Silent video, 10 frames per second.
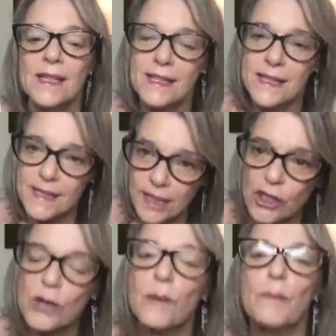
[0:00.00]
Stick
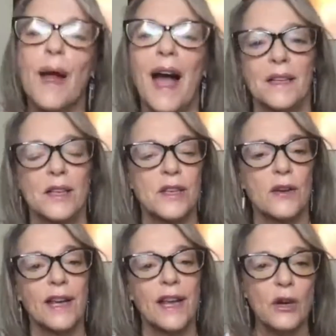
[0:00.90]
to a practice.
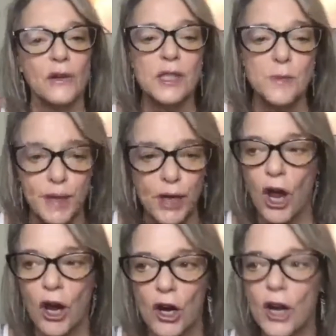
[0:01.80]
All right. I know it's been
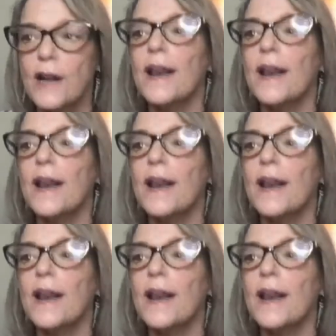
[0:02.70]
hard.